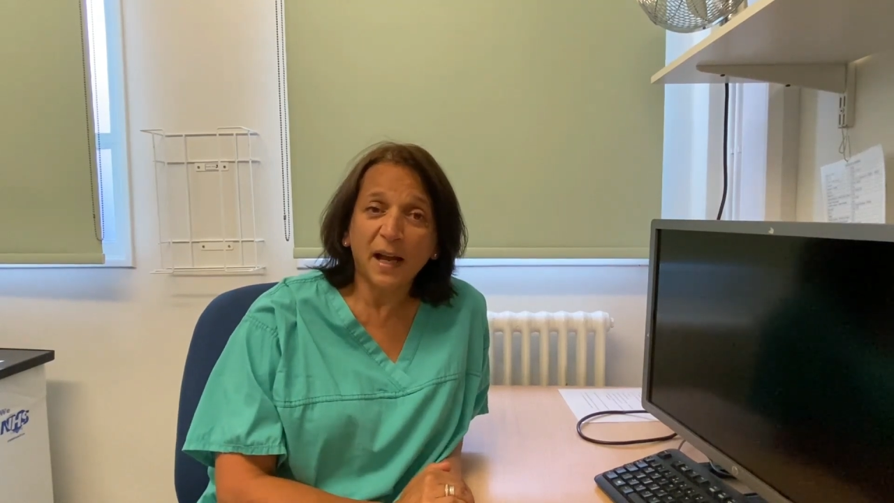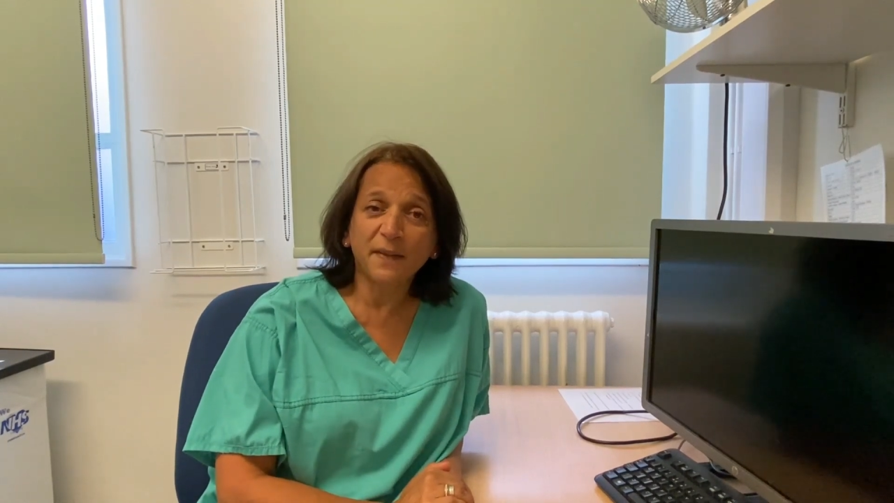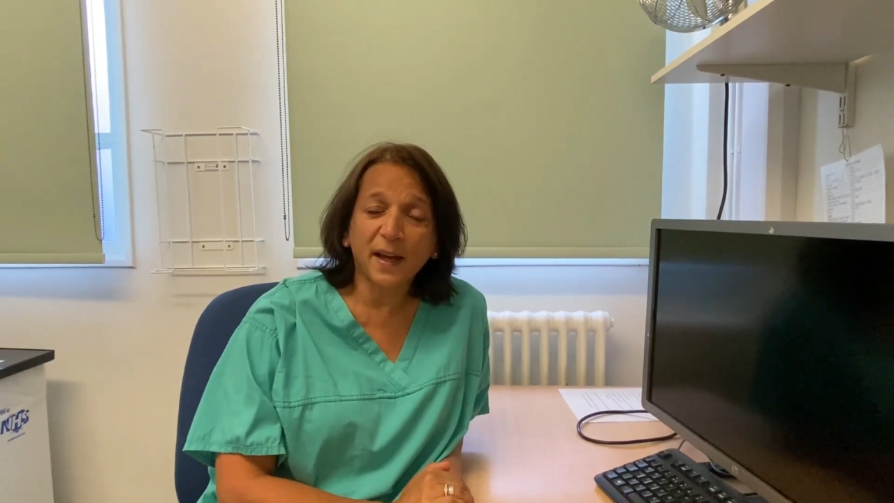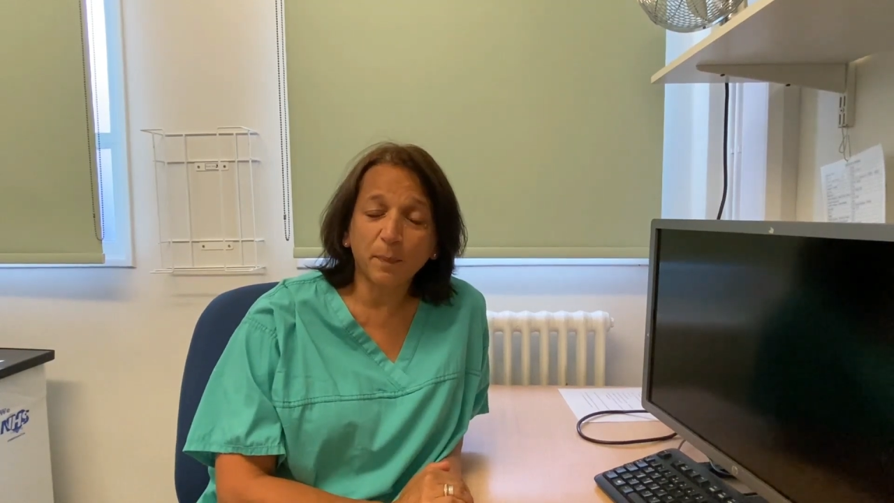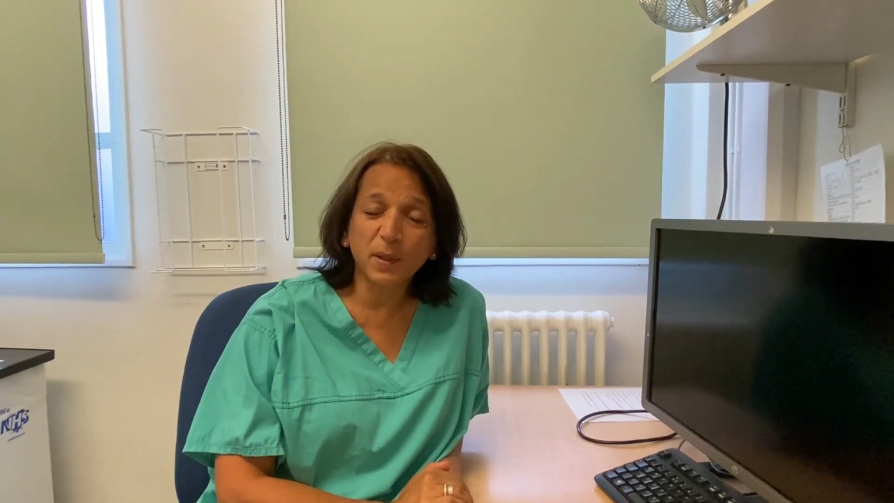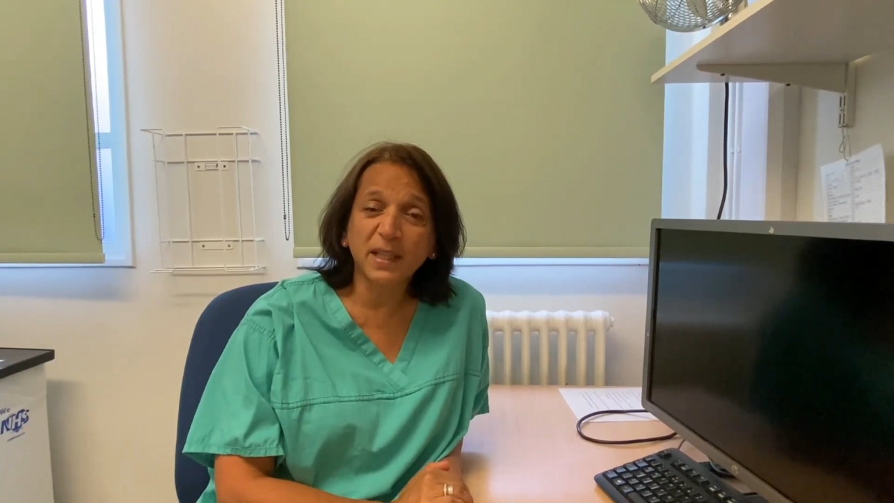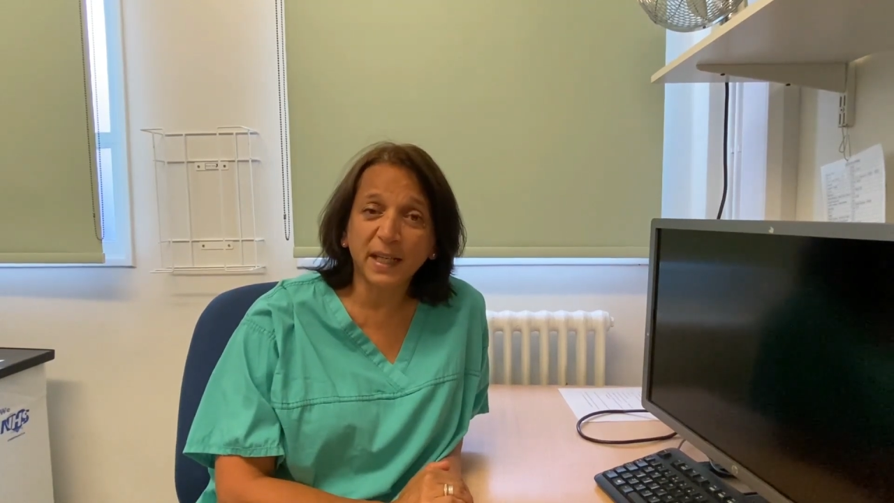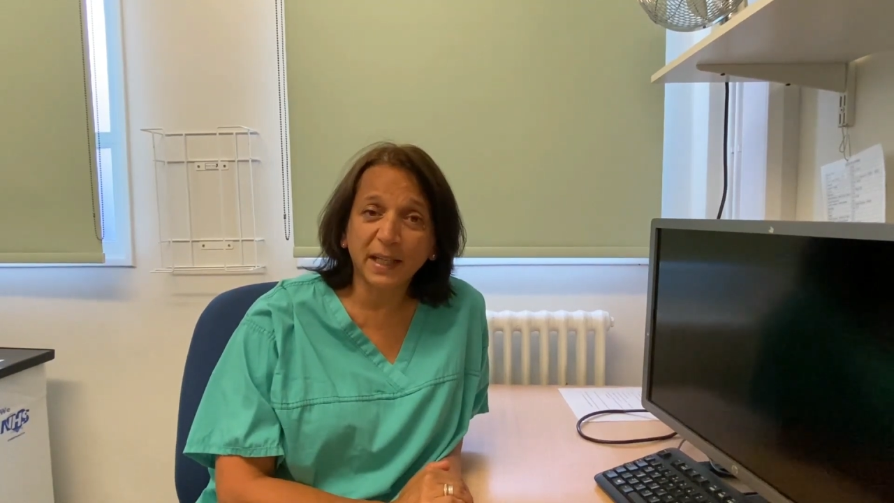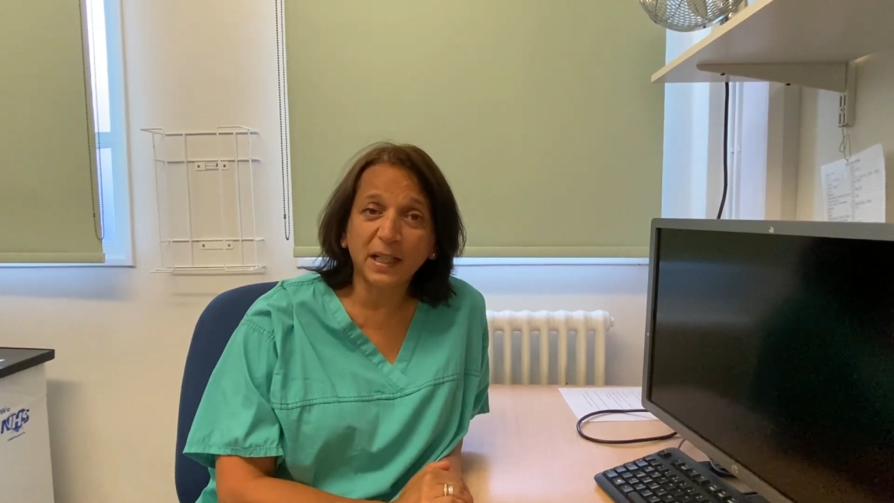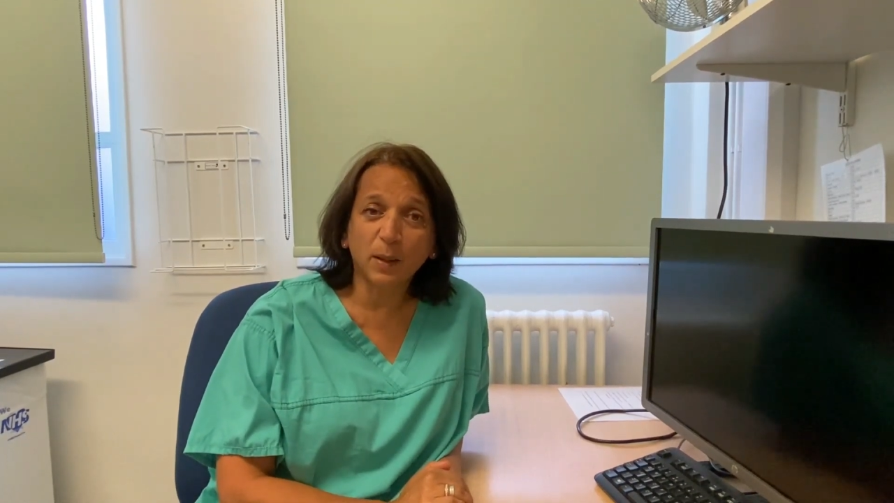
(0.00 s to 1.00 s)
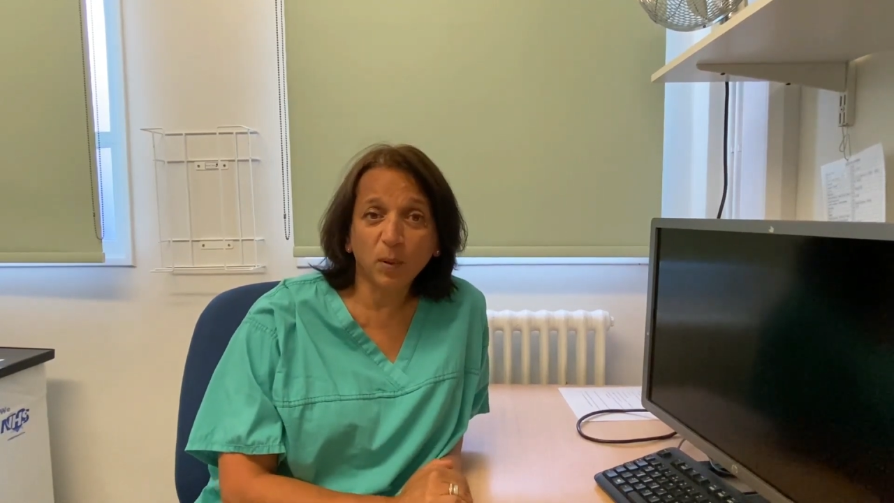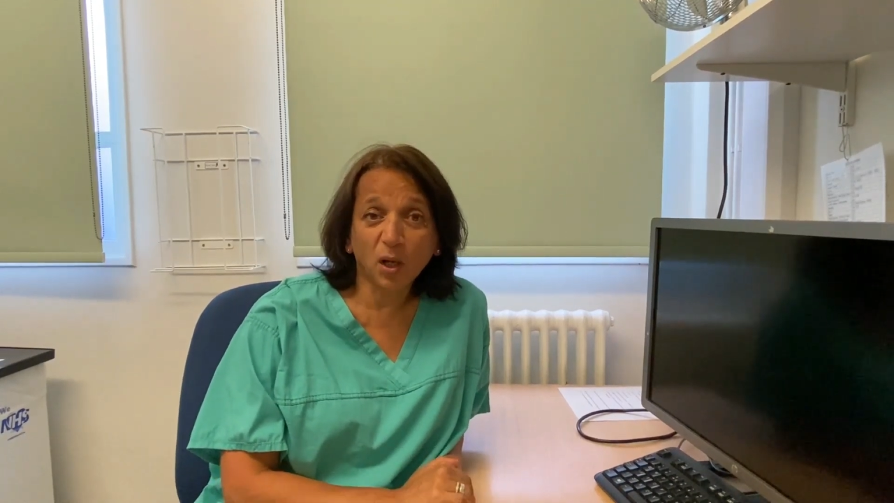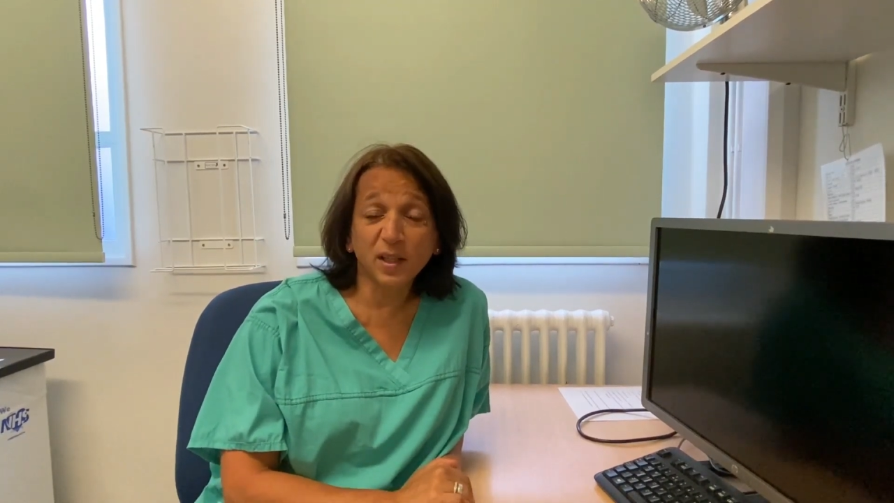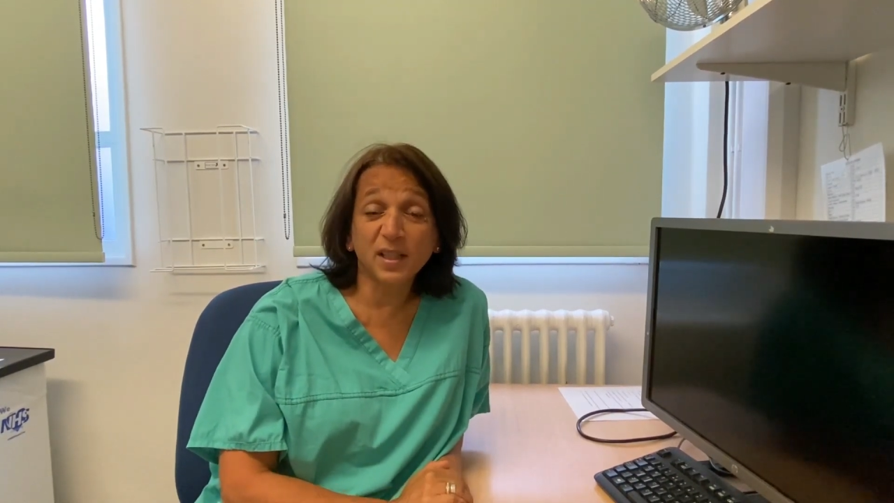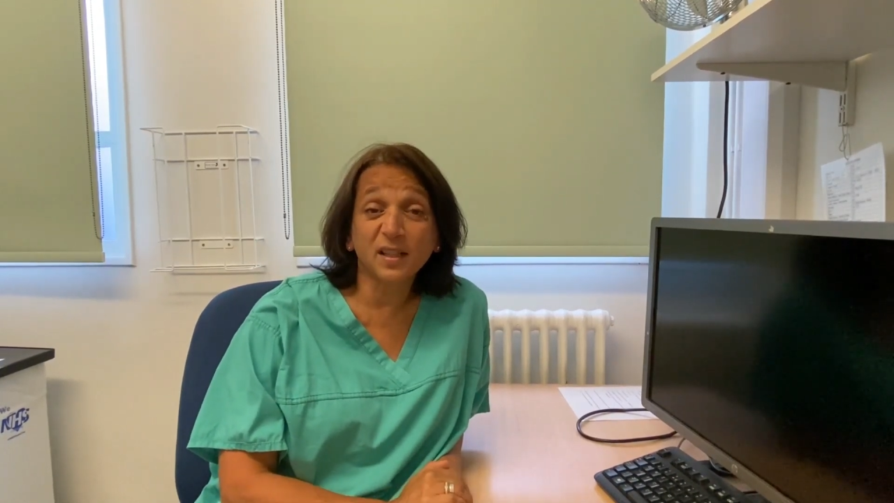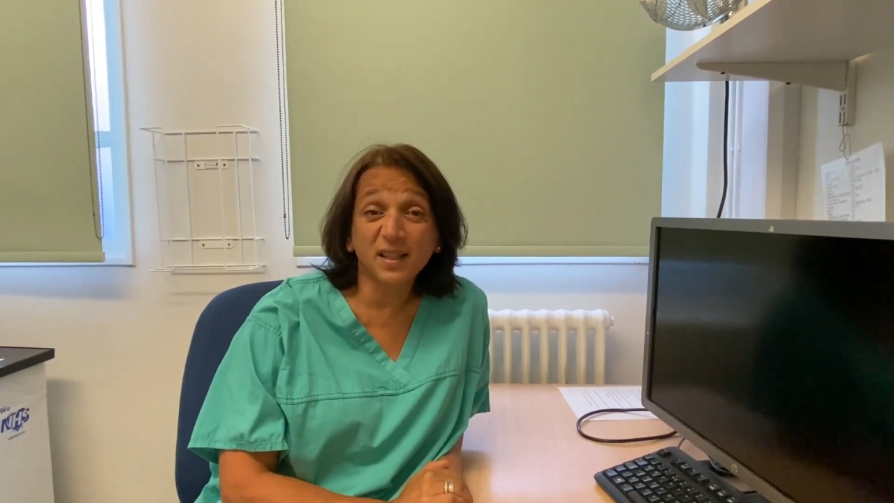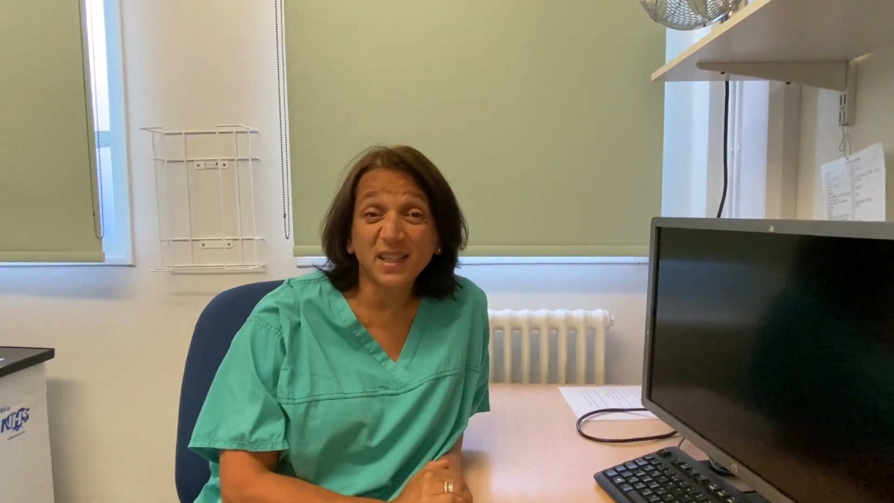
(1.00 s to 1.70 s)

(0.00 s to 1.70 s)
and that particularly applies to the